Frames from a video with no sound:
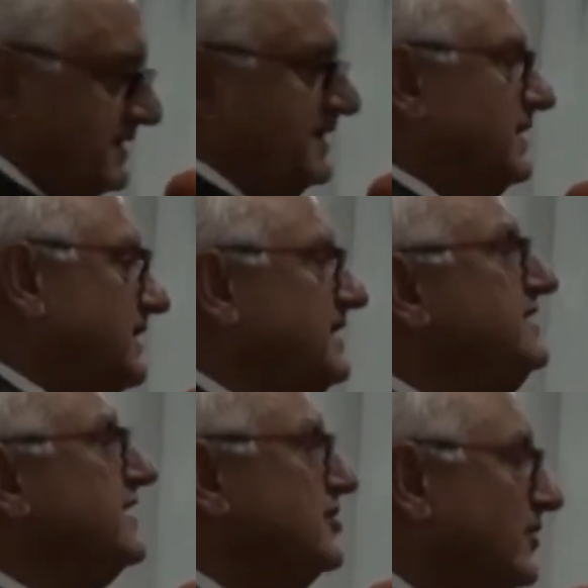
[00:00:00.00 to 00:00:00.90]
the
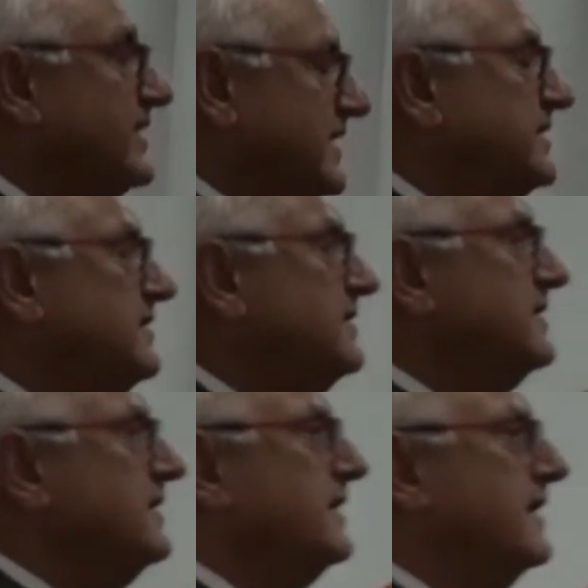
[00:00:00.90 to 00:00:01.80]
Indian Union,
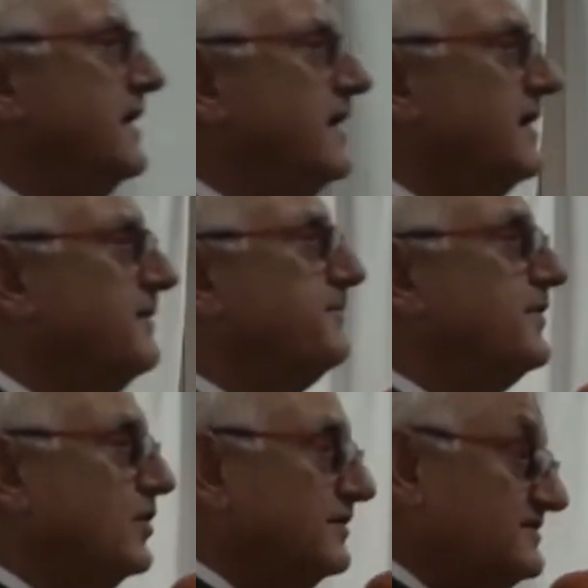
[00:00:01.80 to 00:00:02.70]
uh,
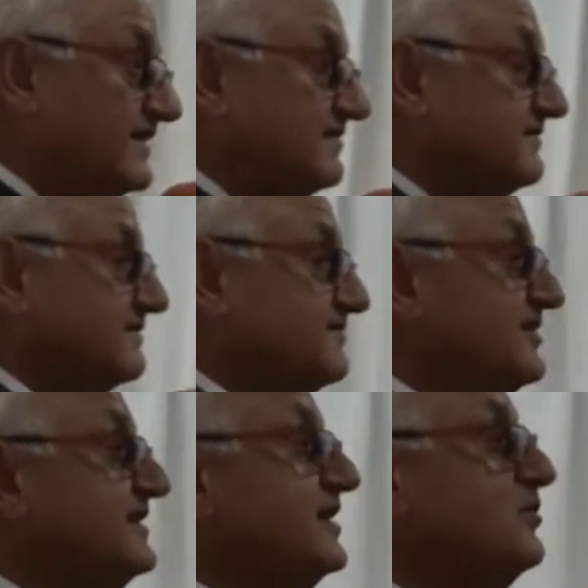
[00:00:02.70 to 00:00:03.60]
this
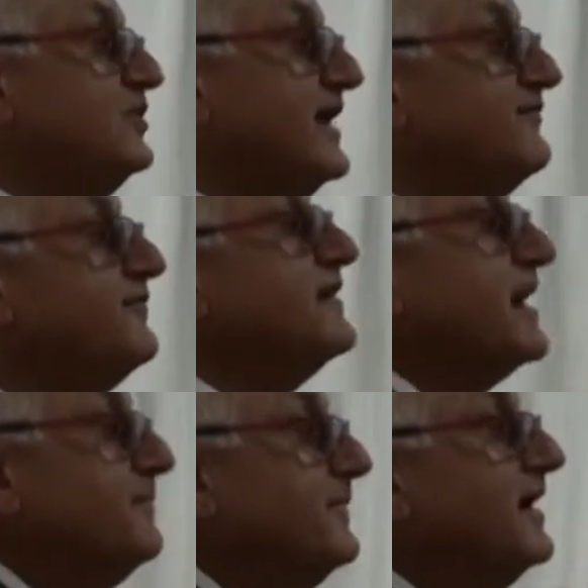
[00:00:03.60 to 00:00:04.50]
treaty would have
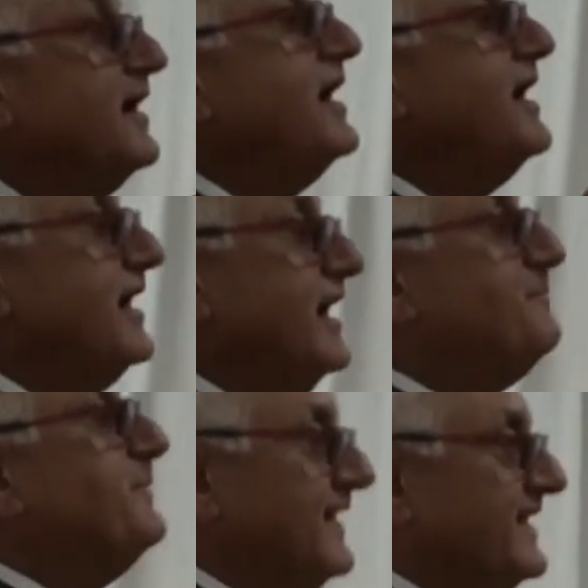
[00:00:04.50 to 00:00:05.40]
come
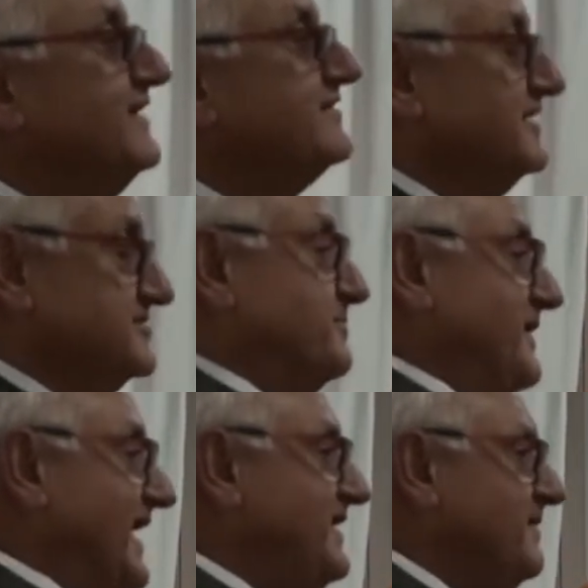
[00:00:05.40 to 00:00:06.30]
up against such a
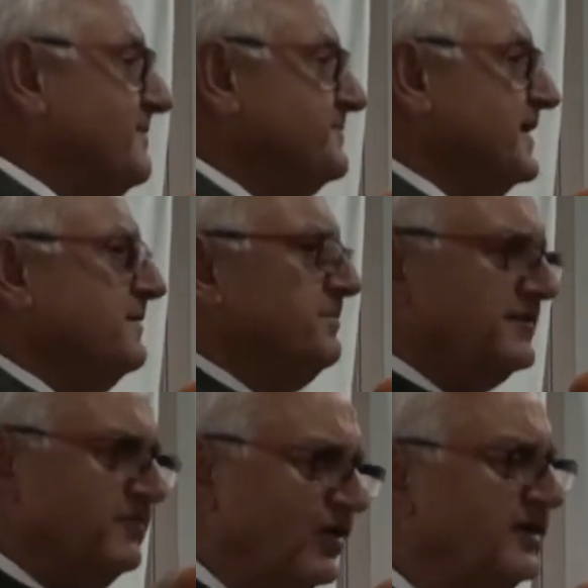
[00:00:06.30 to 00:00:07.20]
plan.
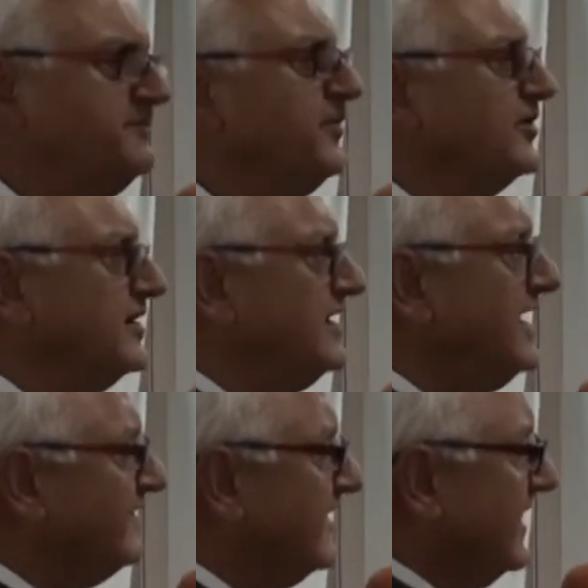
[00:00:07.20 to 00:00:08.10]
But more
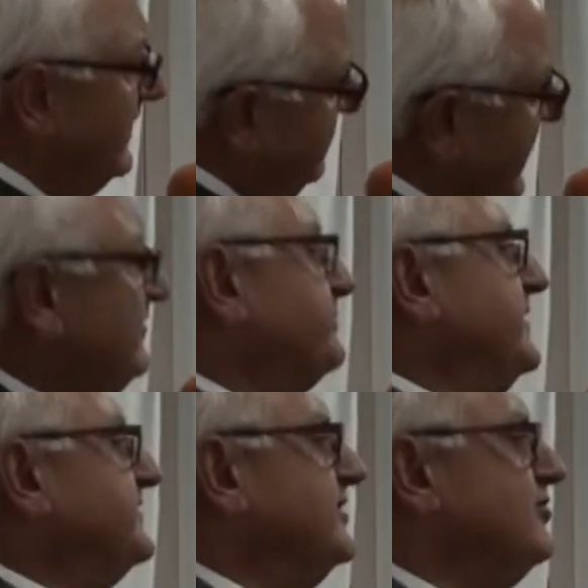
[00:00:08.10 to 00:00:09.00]
importantly, and the uh, next
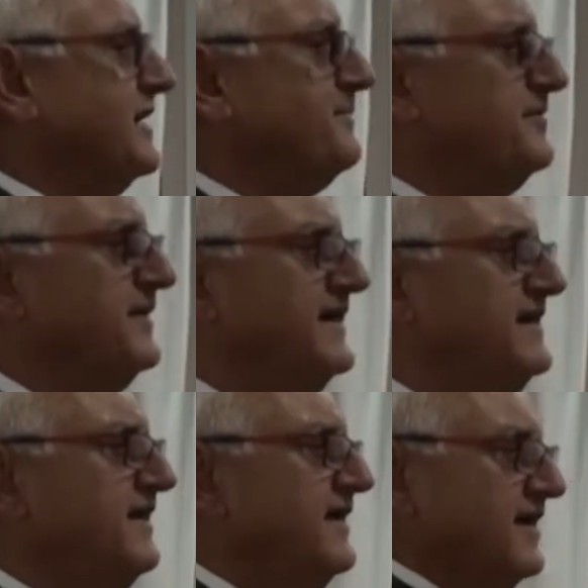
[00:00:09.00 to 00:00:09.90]
person to keep in
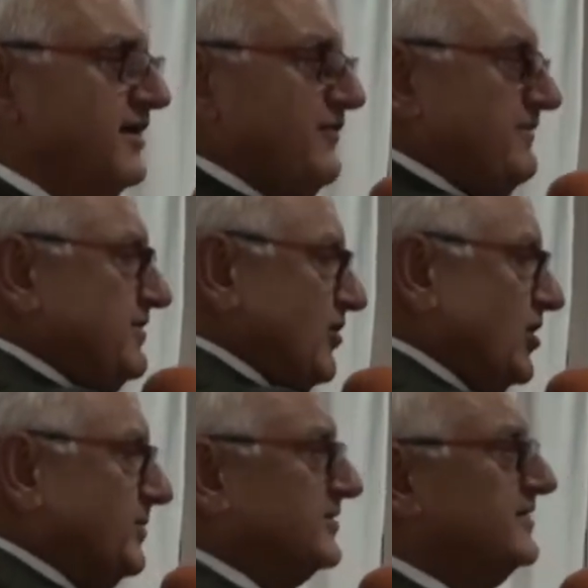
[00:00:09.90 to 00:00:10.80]
mind when we
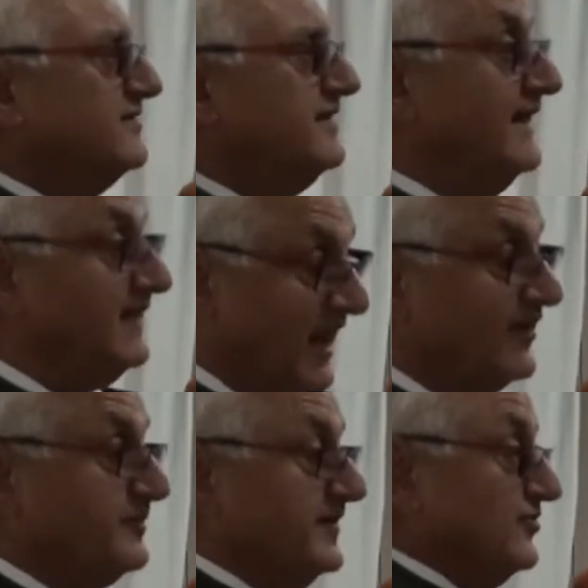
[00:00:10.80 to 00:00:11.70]
talk about this, and the
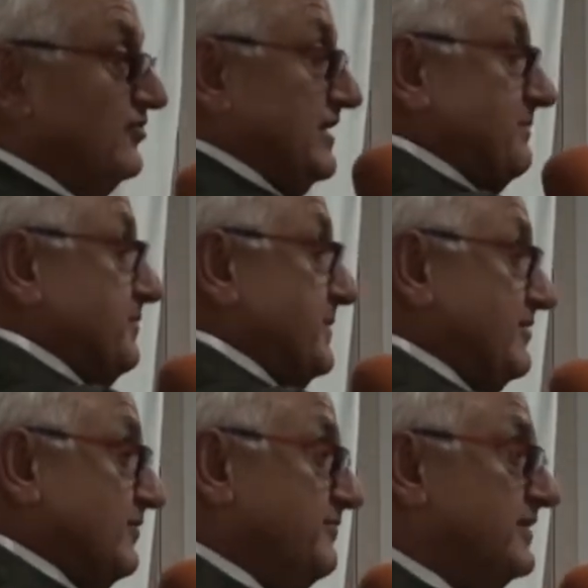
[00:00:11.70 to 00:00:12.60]
last person to keep in
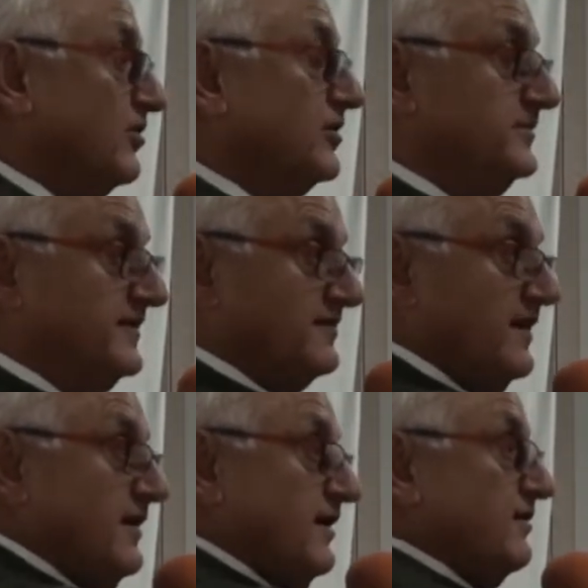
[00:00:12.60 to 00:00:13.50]
mind when we talk of this
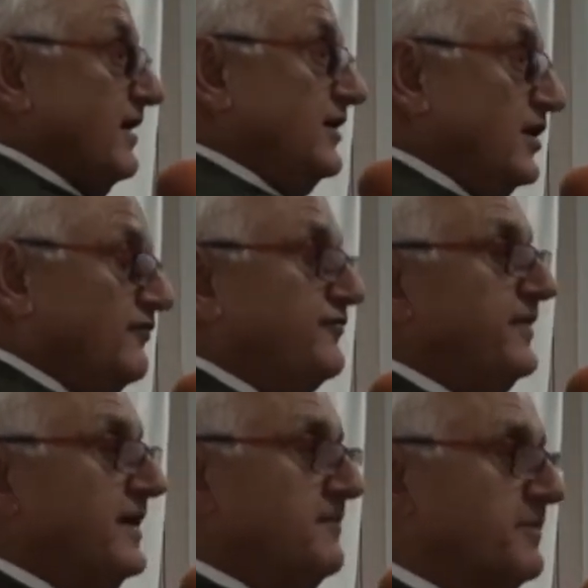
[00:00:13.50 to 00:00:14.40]
run
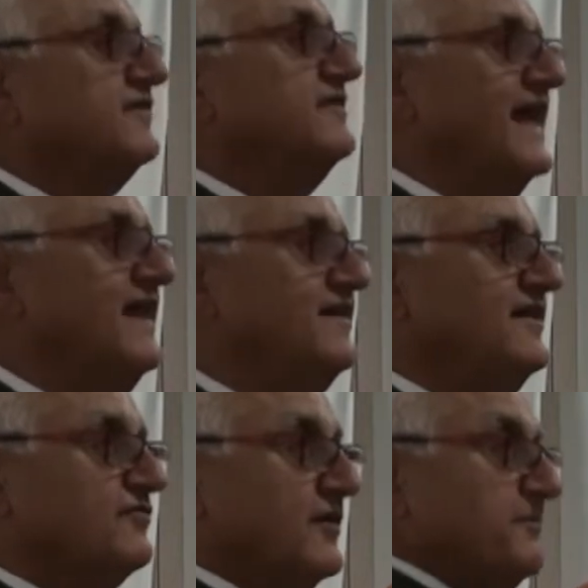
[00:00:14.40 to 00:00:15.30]
of
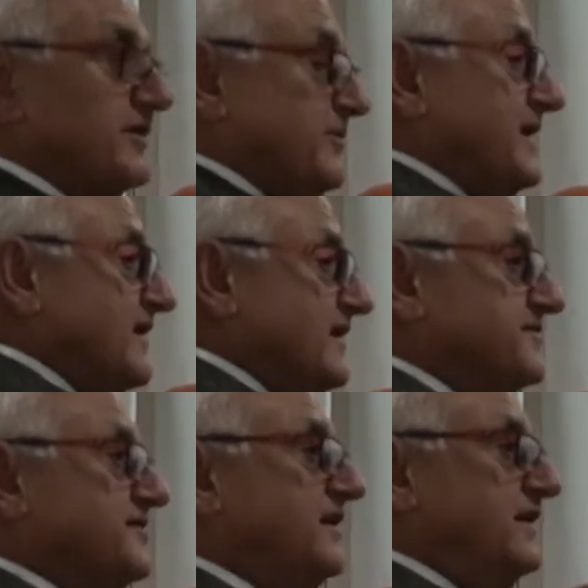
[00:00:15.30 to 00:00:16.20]
personalities from
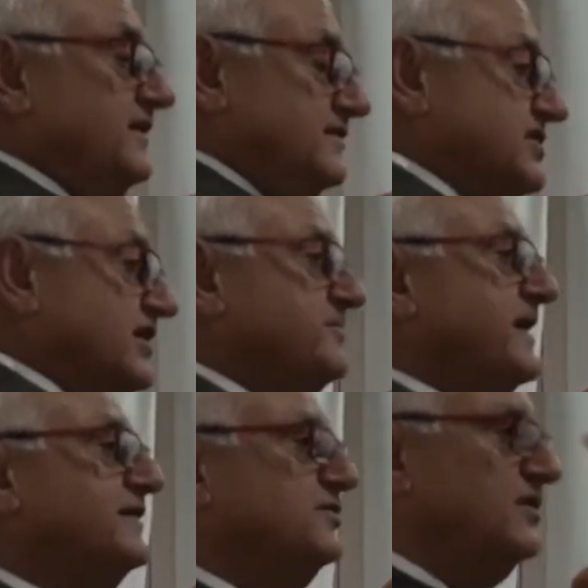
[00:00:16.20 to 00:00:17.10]
Prithvinarayan Shah, Jang
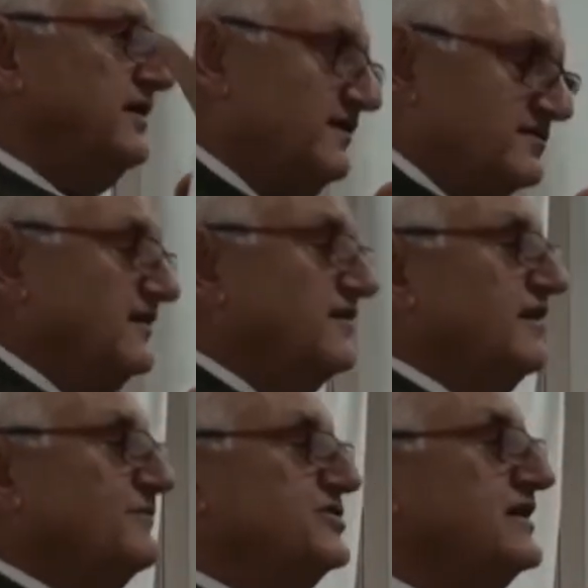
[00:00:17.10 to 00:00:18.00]
Bahadur, Chandra
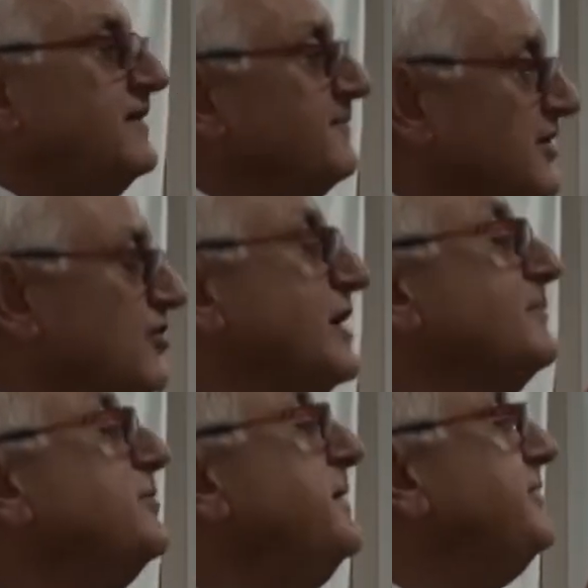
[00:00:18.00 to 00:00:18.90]
Samsher, you
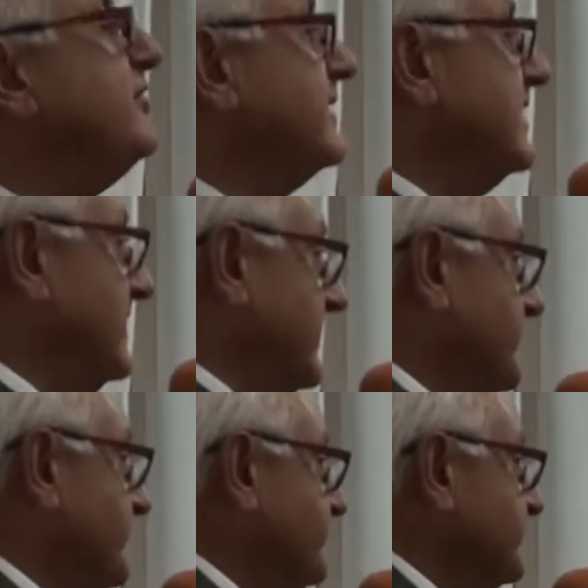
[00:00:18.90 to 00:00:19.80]
come to B.P. Koirala
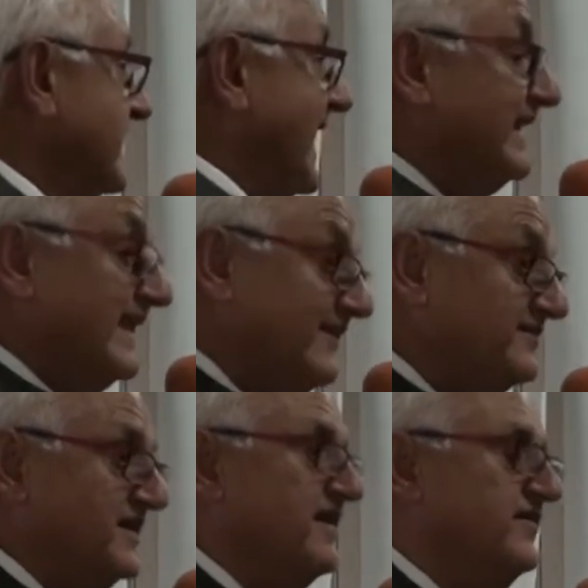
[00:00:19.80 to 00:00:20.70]
and
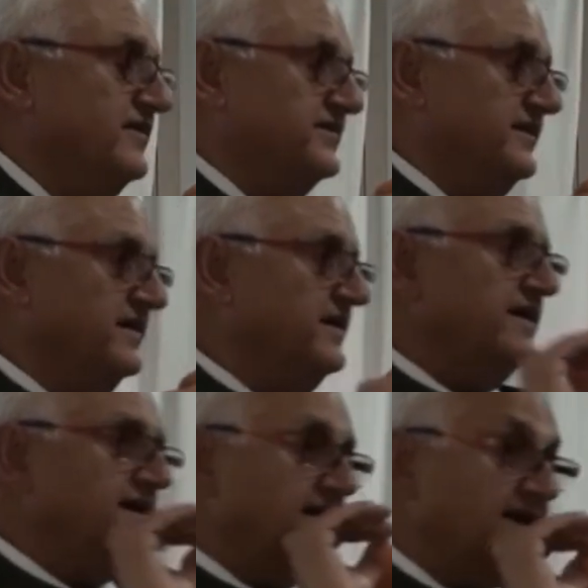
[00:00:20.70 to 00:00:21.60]
his generation.
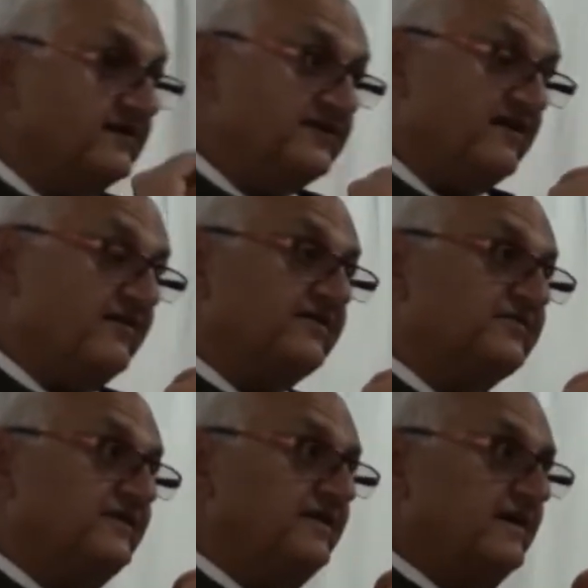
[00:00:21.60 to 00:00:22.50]
His
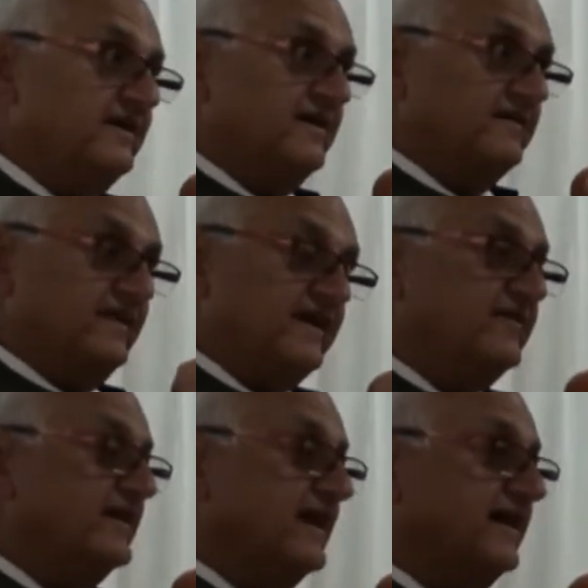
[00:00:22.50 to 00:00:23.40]
generation,
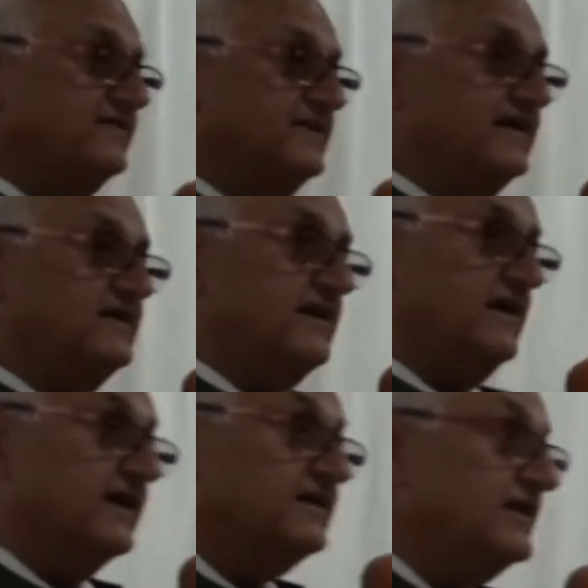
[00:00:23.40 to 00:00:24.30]
they realized that
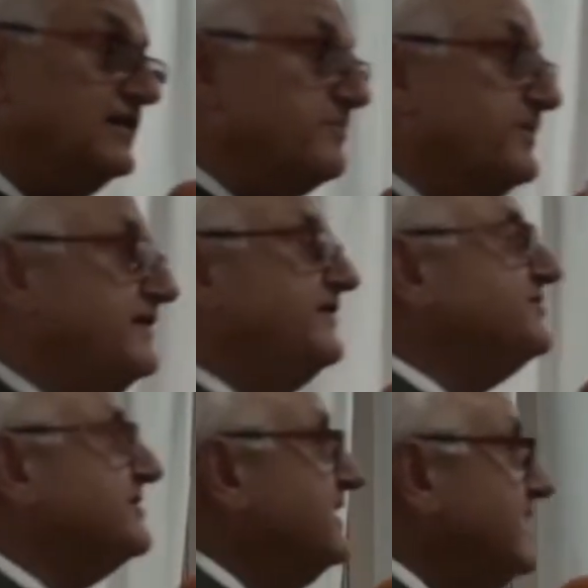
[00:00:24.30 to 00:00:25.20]
until the
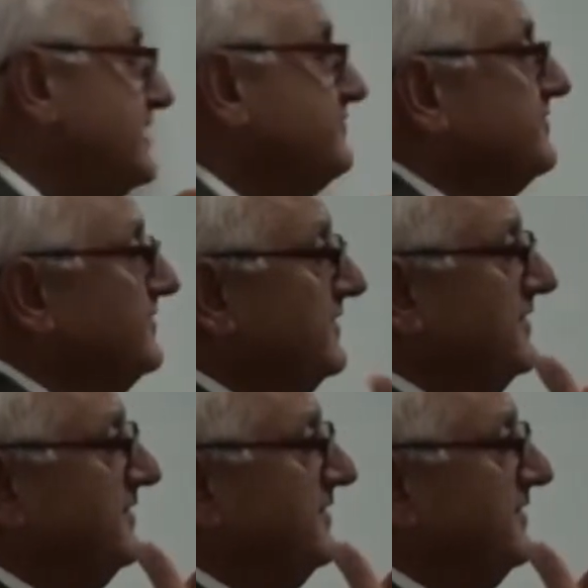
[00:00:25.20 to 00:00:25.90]
British leave